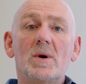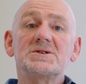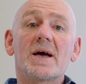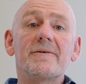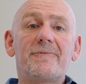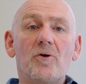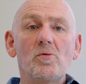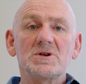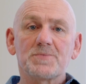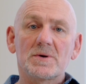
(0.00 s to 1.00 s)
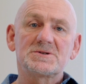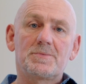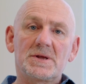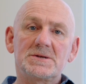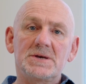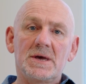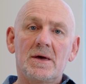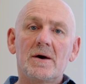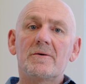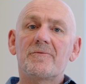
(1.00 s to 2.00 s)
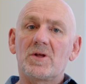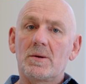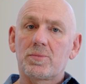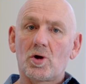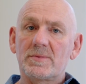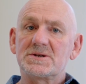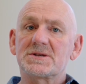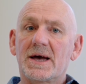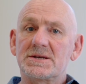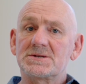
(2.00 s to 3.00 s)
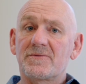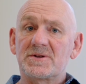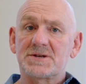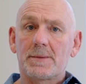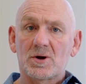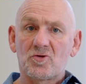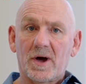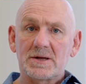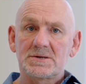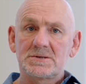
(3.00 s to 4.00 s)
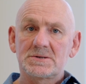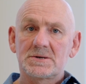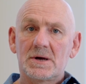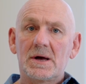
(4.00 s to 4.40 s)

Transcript: We take full responsibility for the employment status of the subcontractors